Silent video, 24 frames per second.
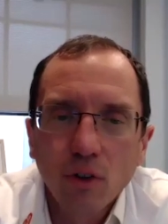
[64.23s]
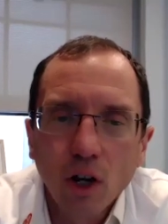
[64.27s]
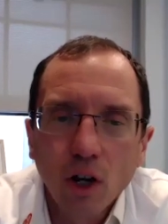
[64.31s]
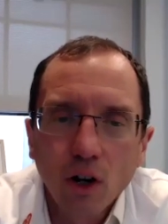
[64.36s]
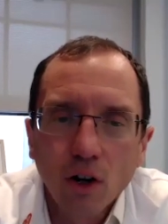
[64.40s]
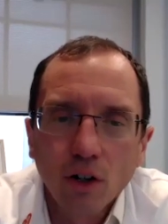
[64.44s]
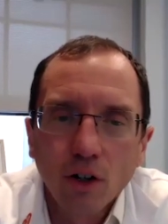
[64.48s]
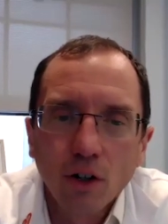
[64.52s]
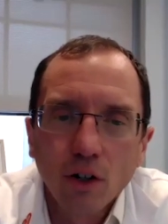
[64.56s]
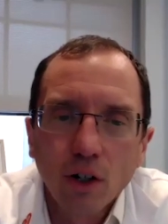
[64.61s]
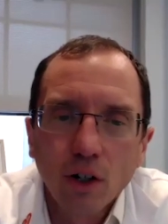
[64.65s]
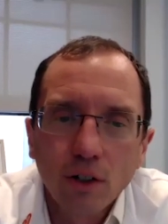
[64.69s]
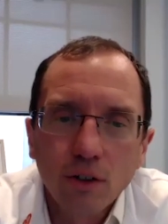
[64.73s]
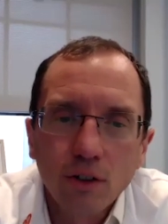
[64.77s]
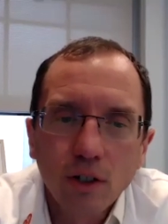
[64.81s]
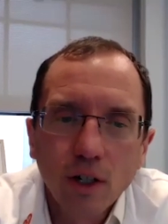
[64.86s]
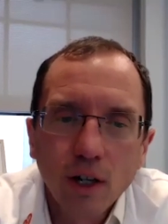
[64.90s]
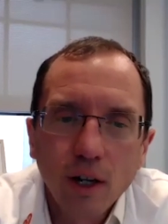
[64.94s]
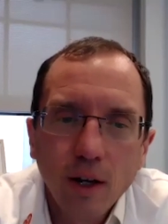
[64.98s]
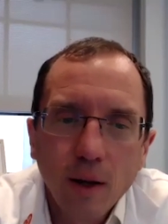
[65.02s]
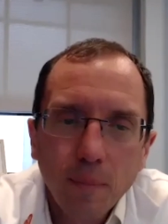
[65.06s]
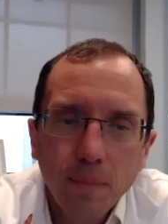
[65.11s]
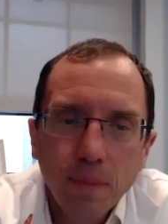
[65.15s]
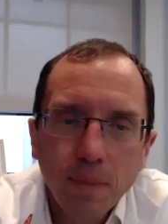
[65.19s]
care units.
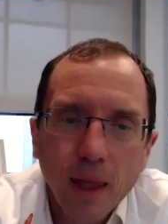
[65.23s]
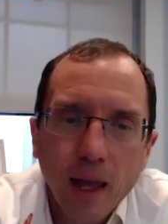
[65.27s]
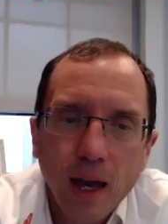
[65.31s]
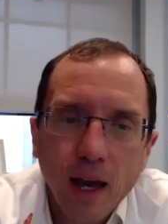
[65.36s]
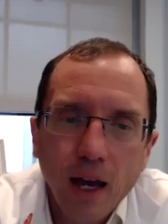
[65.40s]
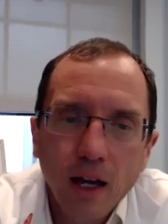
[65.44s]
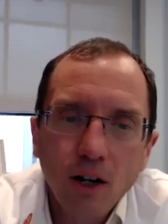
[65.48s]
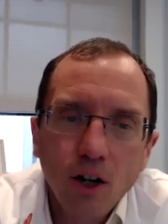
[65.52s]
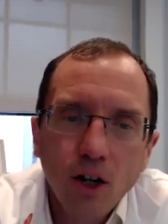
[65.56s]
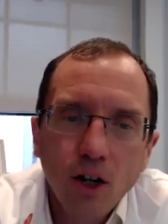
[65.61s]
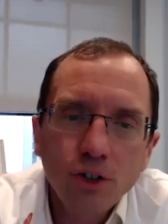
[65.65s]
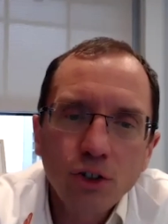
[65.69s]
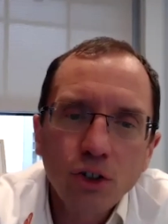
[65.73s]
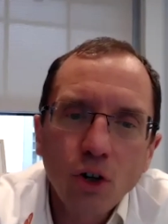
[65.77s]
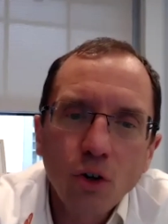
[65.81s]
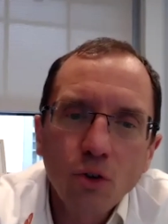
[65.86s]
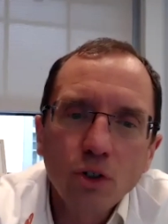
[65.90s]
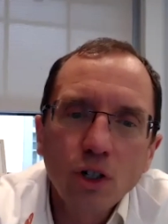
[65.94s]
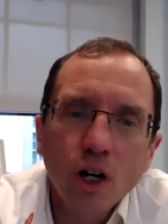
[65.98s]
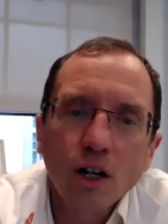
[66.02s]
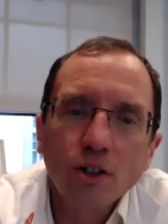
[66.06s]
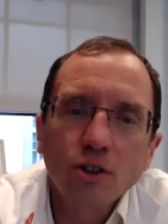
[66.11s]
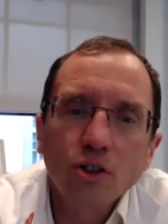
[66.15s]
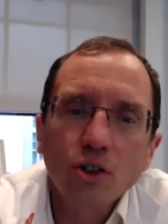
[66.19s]
And also
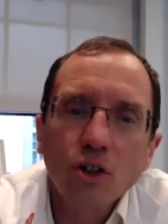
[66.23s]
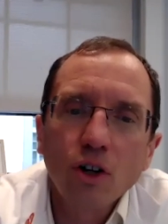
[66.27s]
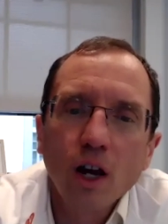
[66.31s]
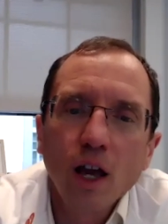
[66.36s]
Dr.